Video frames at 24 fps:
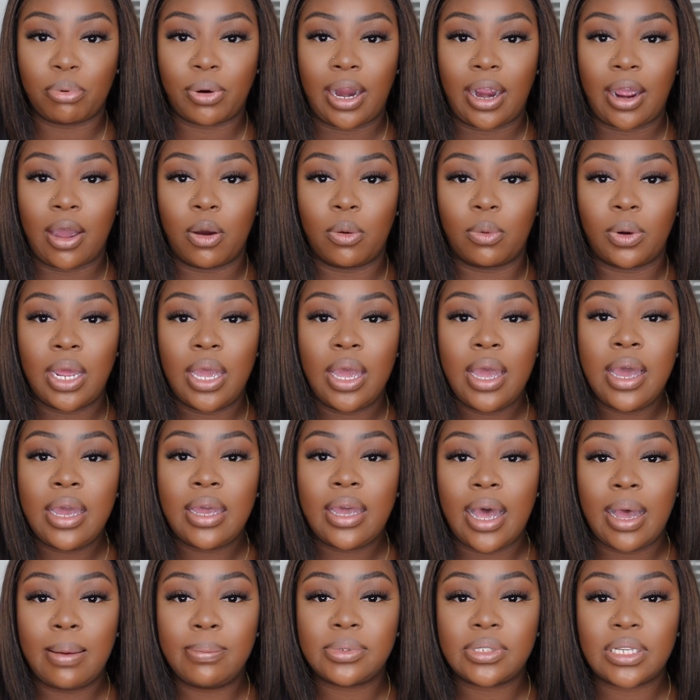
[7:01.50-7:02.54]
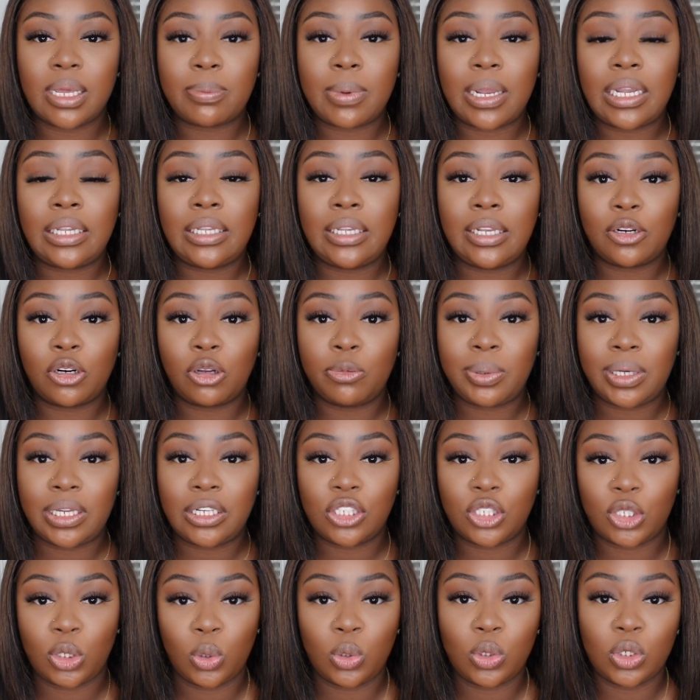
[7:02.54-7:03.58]
brown comes up a little
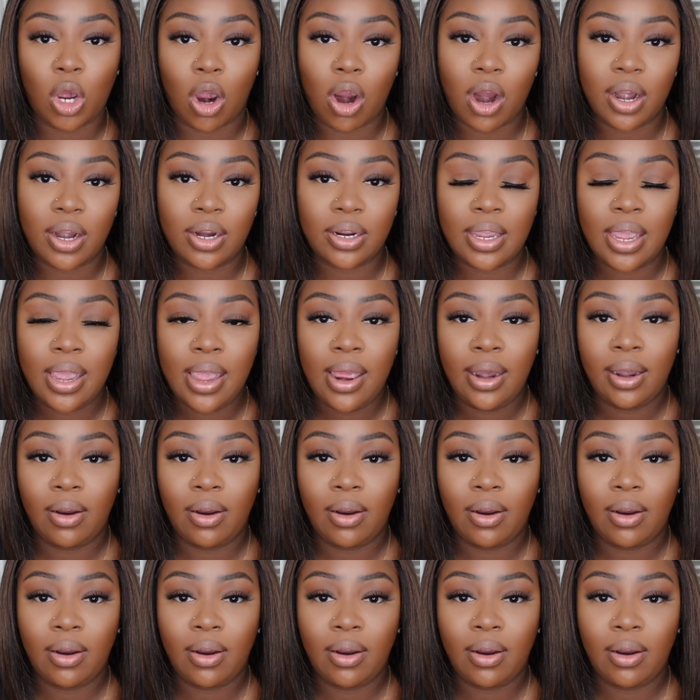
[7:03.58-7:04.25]
bit too dark.